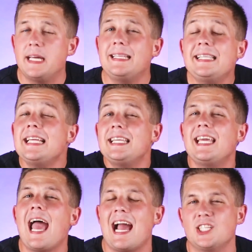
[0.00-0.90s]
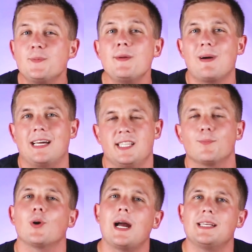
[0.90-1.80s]
but it did catch me by
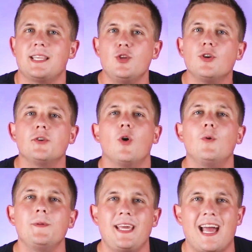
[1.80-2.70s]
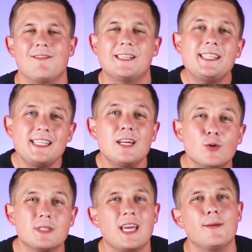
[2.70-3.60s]
surprise that you can only have a
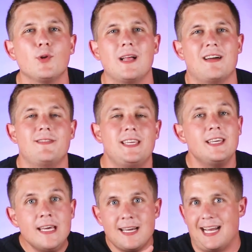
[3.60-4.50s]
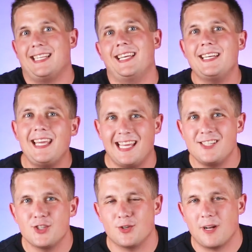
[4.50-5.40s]
single table have the identity
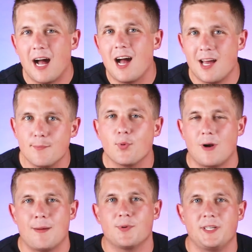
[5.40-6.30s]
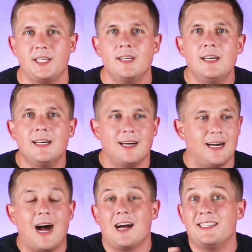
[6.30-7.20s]
insert on property
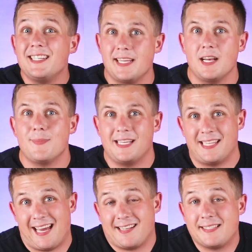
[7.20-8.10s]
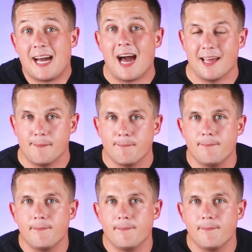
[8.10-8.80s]
on in a database at a time.